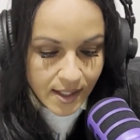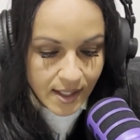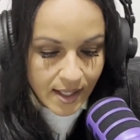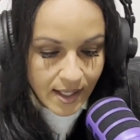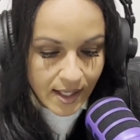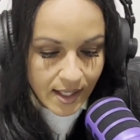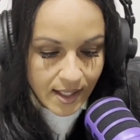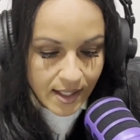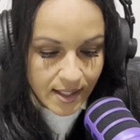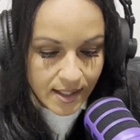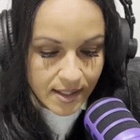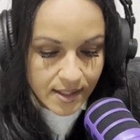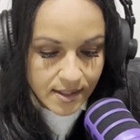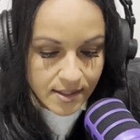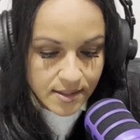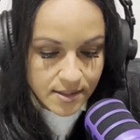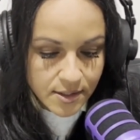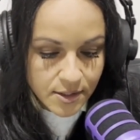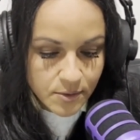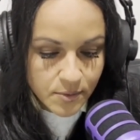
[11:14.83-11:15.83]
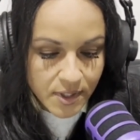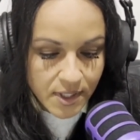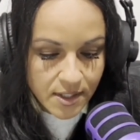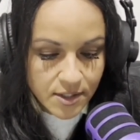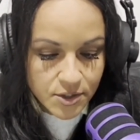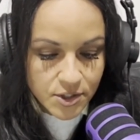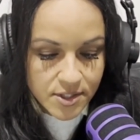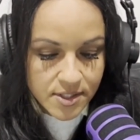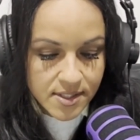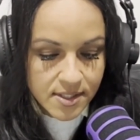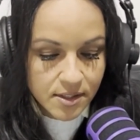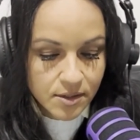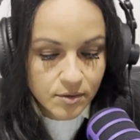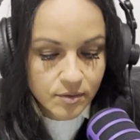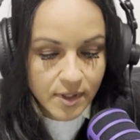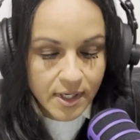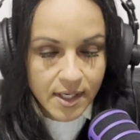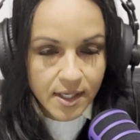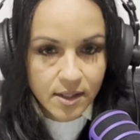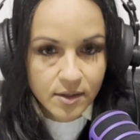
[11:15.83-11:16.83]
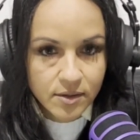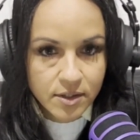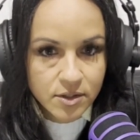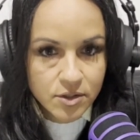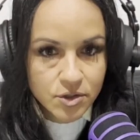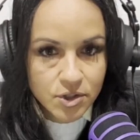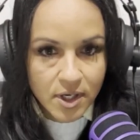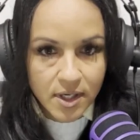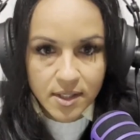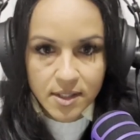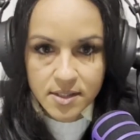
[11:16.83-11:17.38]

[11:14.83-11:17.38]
And you can't just sit around and try